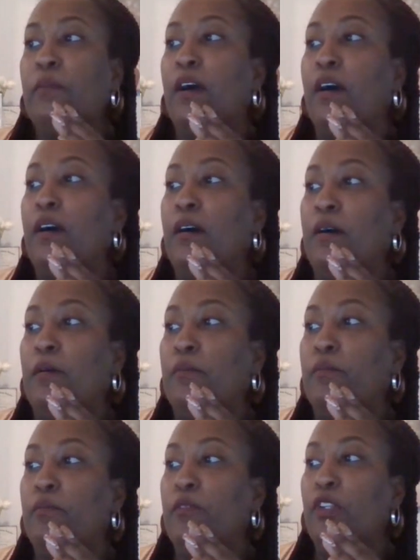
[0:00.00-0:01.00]

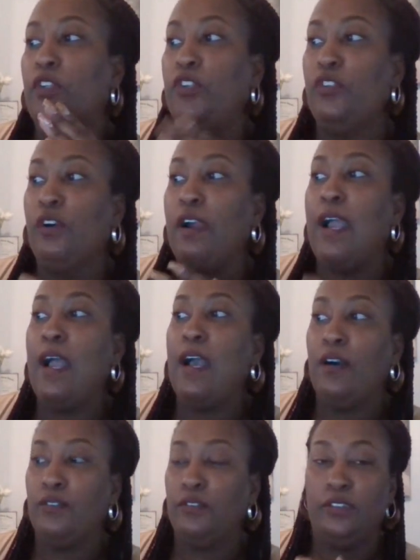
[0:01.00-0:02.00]
Your
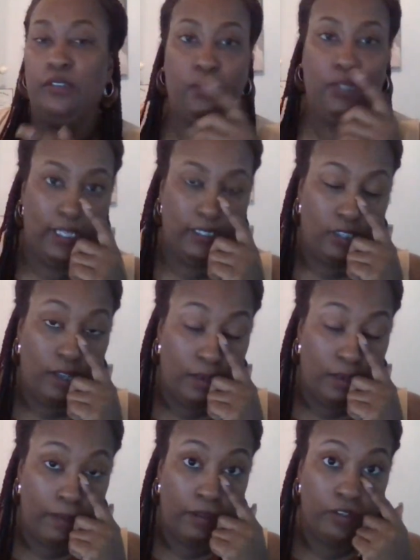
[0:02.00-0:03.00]
house, when I talk
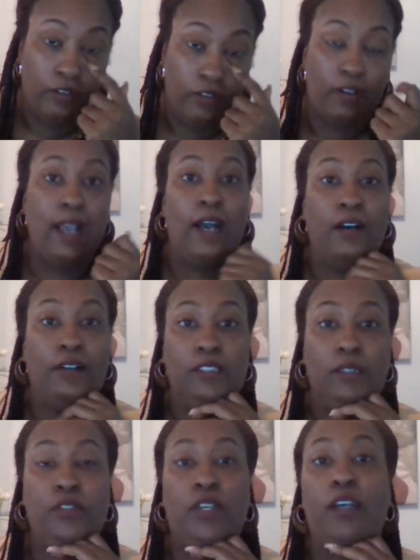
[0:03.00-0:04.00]
about your house,
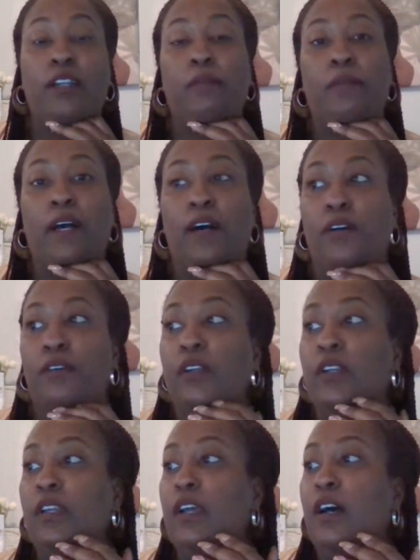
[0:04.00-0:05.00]
I'm talking about
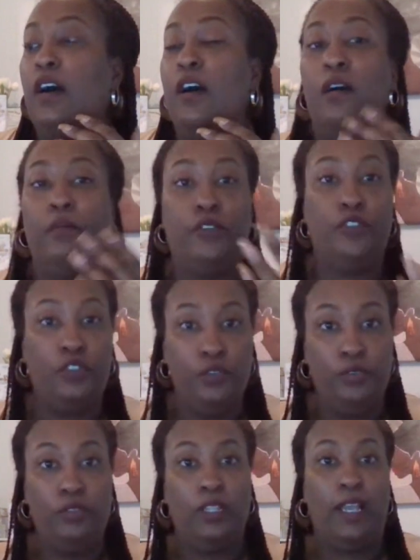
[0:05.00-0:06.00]

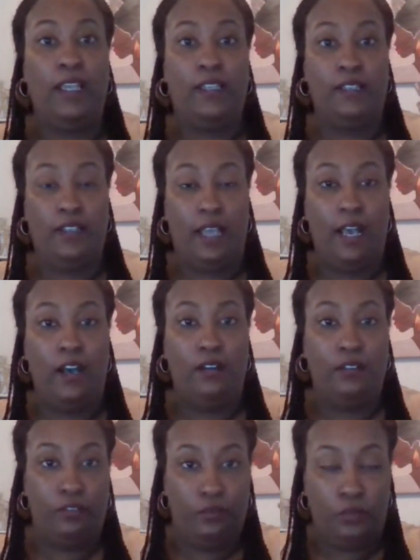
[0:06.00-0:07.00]
you, like
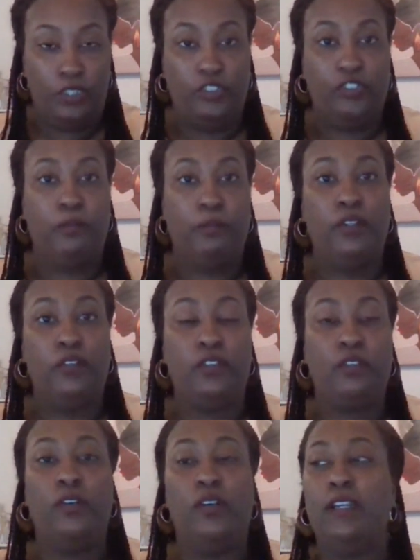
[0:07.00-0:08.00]
how what you're built
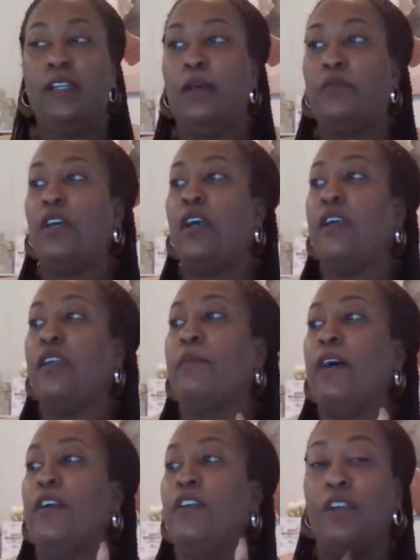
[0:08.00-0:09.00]
on. I'm talking
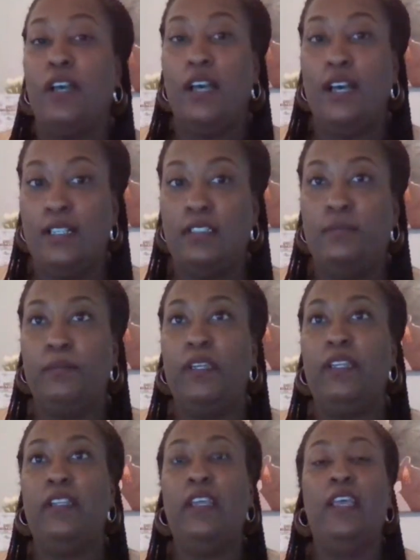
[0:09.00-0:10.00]
about your
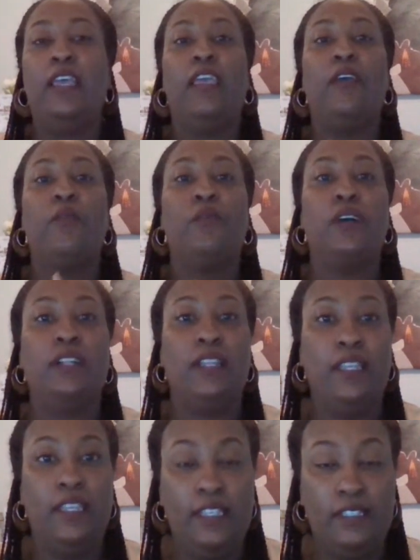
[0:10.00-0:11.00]
husband and what
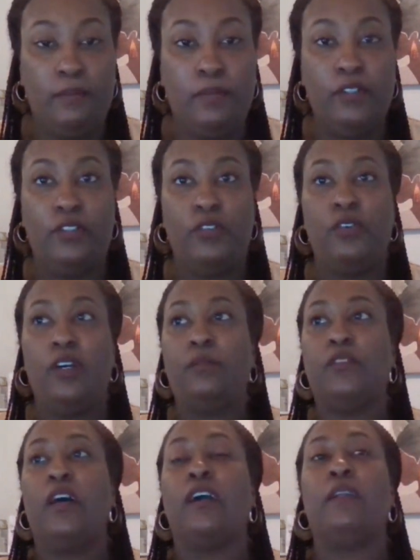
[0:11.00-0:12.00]
he is built on.
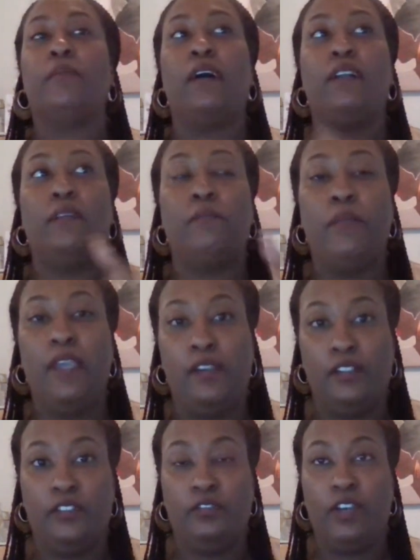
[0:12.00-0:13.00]
I'm talking about the
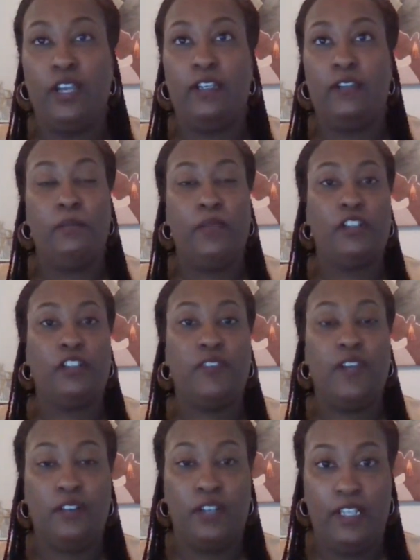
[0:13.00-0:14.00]
marriage, right? The marriage
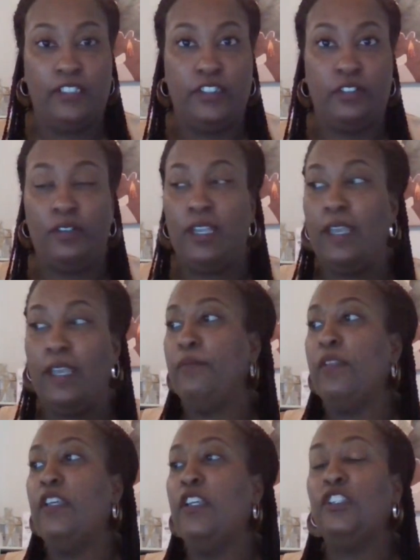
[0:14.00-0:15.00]
foundation.
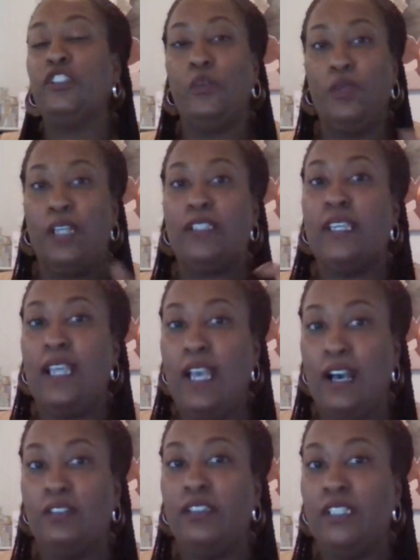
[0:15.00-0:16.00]
Okay. So when I say
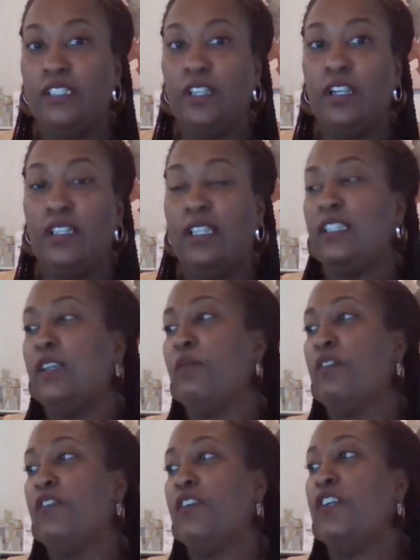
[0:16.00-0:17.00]
house, these are the things I'm
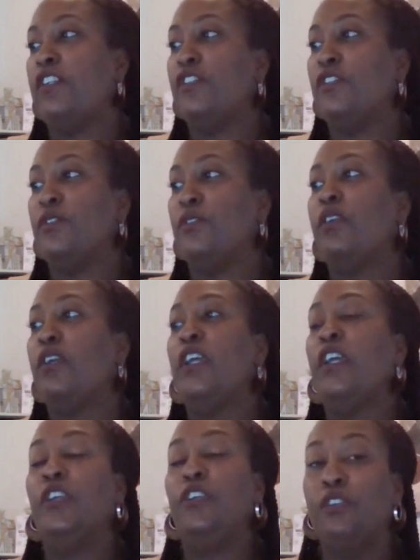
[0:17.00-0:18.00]
referring to.
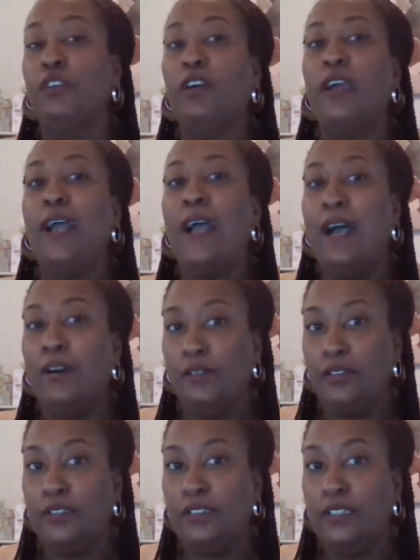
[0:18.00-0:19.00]
Your
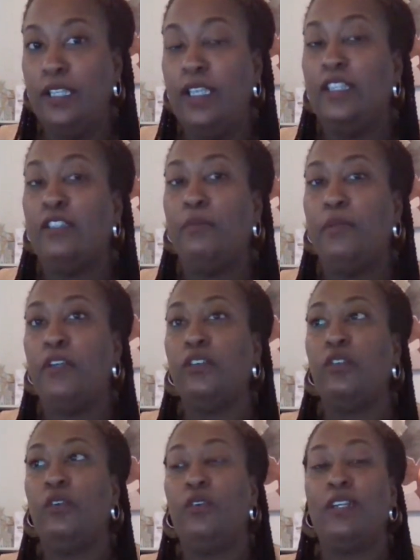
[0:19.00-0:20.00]
house is
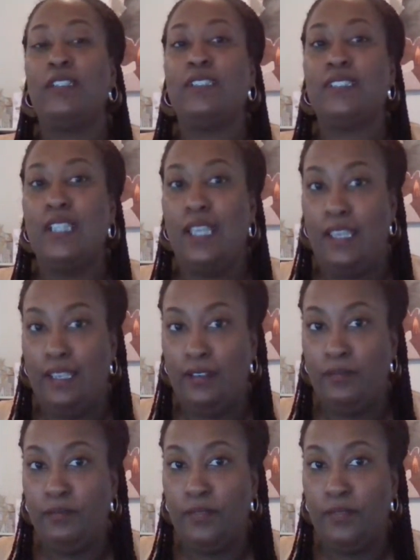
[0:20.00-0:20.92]
built on sand.